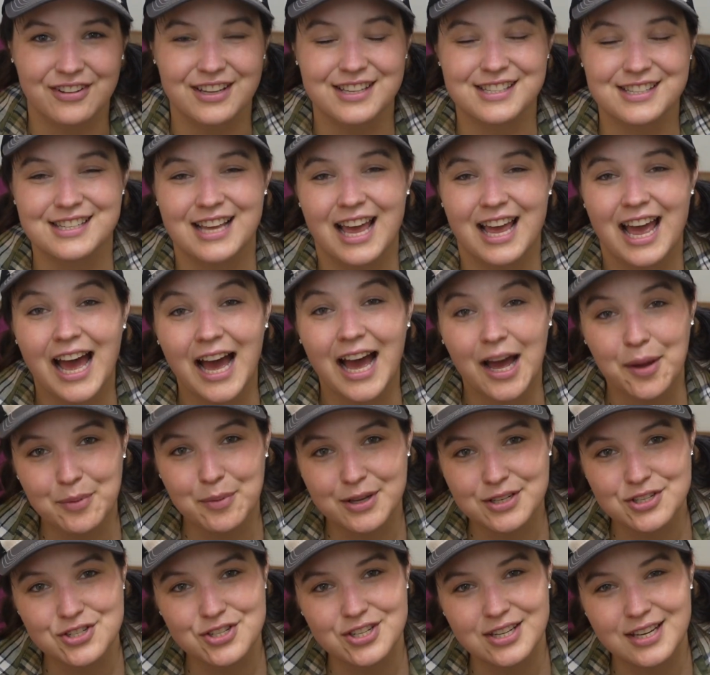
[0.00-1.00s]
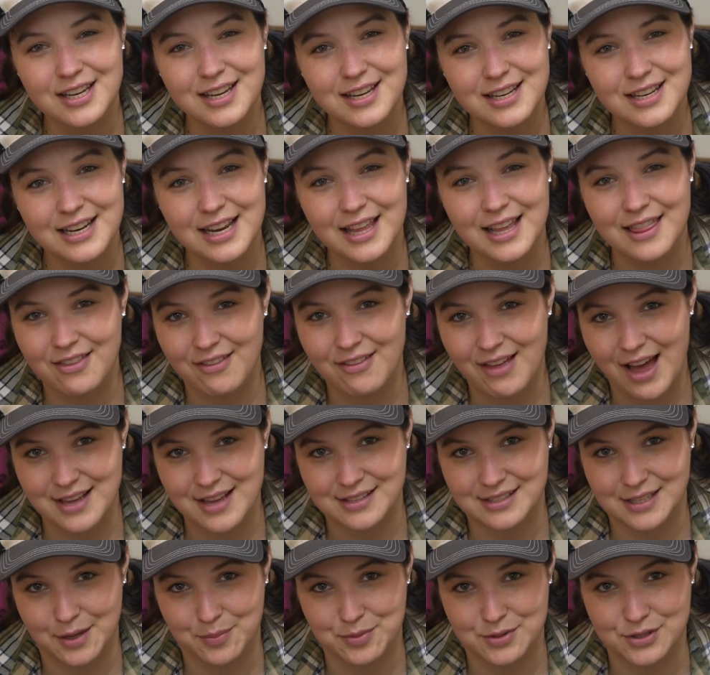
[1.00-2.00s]
as I mentioned it in the
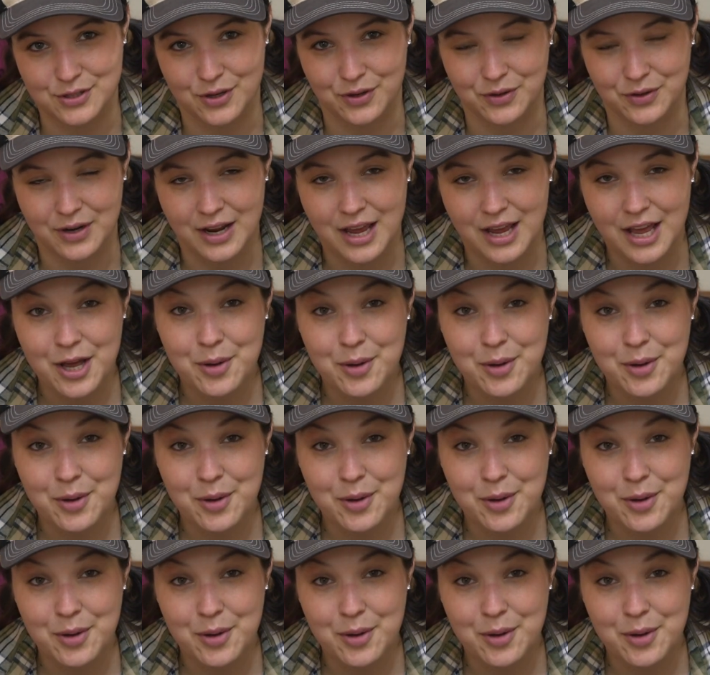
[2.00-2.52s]
last episode,